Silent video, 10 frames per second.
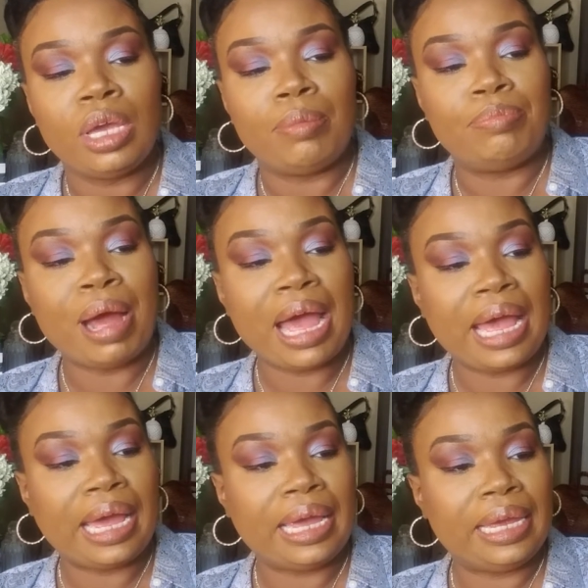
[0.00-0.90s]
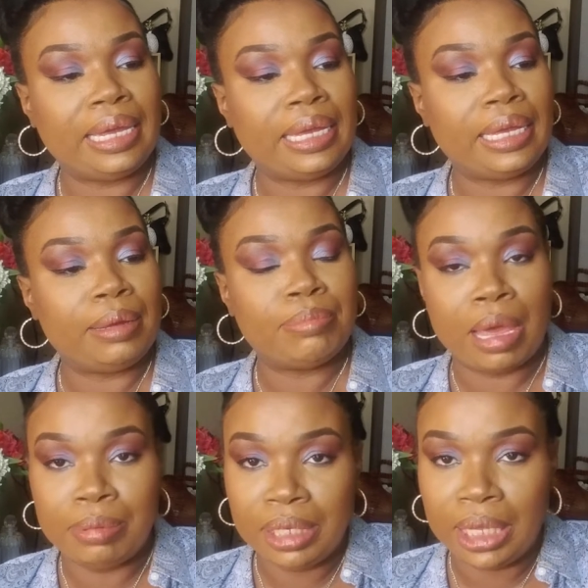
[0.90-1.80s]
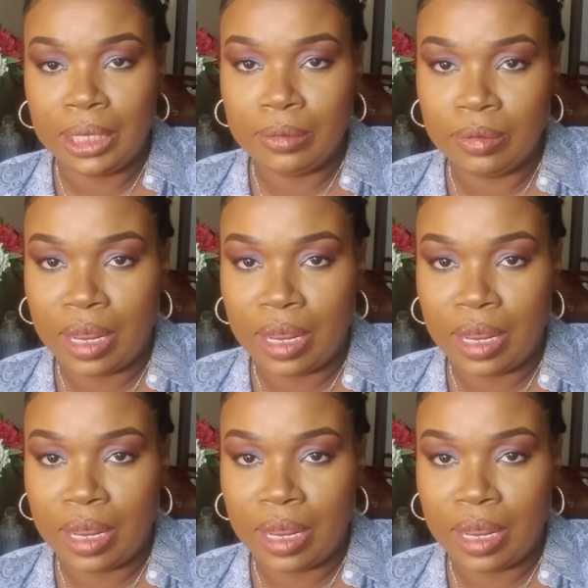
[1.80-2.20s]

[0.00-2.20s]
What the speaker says: by Maybelline.